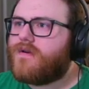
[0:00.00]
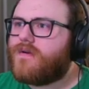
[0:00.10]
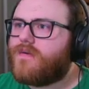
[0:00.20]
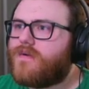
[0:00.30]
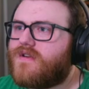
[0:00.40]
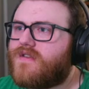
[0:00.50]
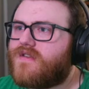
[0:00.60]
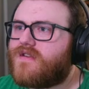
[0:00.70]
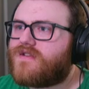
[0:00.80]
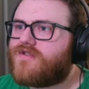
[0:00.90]
What is
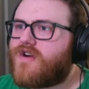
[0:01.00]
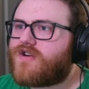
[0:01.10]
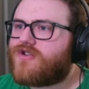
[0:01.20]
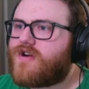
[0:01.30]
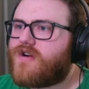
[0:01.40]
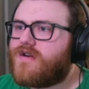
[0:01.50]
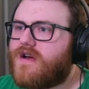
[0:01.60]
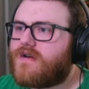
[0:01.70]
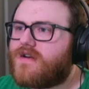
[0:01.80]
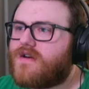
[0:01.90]
this structure
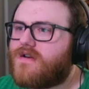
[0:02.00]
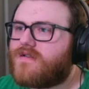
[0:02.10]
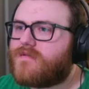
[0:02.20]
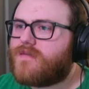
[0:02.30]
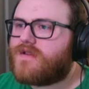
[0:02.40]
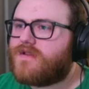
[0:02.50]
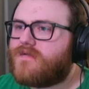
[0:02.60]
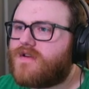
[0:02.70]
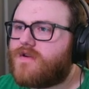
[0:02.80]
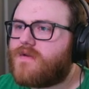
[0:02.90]
out here in the middle of
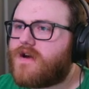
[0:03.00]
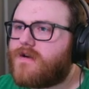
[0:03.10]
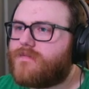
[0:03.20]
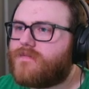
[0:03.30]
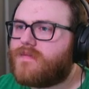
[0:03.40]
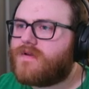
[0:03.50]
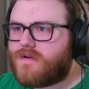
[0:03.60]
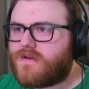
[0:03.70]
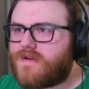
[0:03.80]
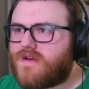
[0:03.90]
nowhere?
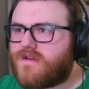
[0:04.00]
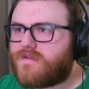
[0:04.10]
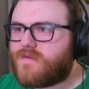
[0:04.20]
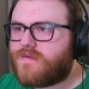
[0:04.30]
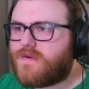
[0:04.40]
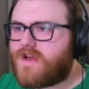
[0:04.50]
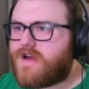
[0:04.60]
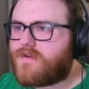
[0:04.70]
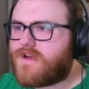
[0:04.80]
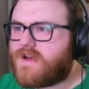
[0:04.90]
Okay, so what do we
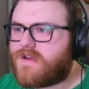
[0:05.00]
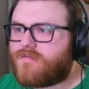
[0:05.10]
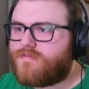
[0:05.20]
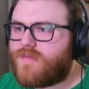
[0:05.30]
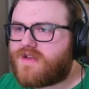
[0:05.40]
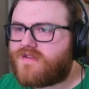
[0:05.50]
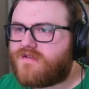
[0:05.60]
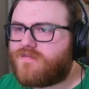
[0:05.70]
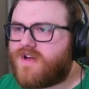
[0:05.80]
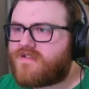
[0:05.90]
got? We got a
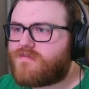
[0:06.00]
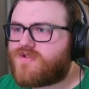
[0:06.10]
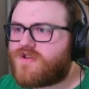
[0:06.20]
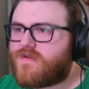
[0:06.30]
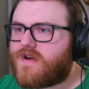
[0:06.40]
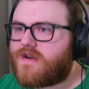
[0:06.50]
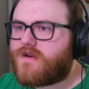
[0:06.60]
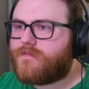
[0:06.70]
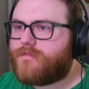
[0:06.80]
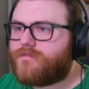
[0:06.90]
busted plasma
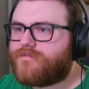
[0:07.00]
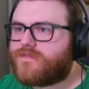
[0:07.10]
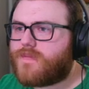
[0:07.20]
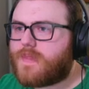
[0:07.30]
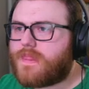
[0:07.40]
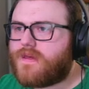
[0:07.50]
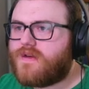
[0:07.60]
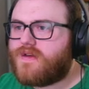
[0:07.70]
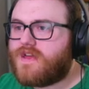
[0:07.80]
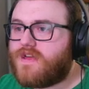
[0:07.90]
generator.
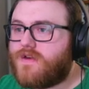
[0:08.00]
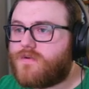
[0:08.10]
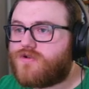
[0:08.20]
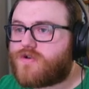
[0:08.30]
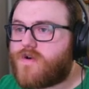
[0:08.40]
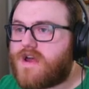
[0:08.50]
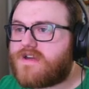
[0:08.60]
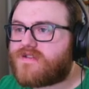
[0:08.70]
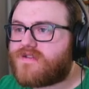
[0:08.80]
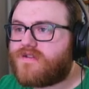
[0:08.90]
Huge
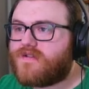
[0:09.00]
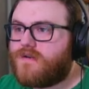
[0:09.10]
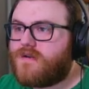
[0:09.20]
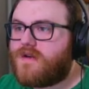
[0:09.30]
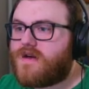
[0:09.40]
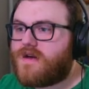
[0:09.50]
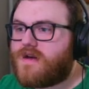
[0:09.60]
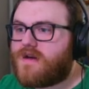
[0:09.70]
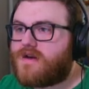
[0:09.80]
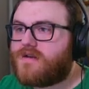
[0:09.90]
crates.
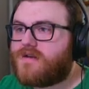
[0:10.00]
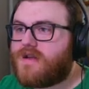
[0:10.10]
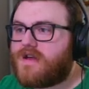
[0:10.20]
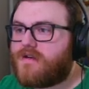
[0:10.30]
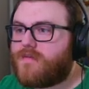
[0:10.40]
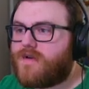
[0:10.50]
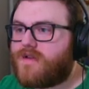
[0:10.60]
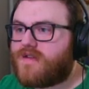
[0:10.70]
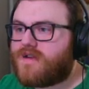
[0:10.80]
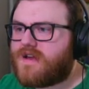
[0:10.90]
And a
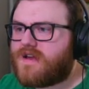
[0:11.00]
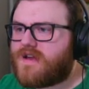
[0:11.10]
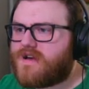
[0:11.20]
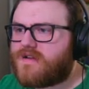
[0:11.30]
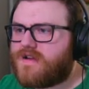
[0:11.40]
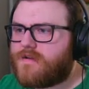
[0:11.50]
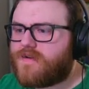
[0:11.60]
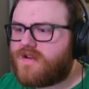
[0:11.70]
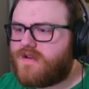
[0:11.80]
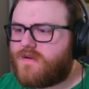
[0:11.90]
building that I cannot get up
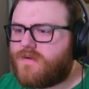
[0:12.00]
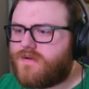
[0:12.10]
into.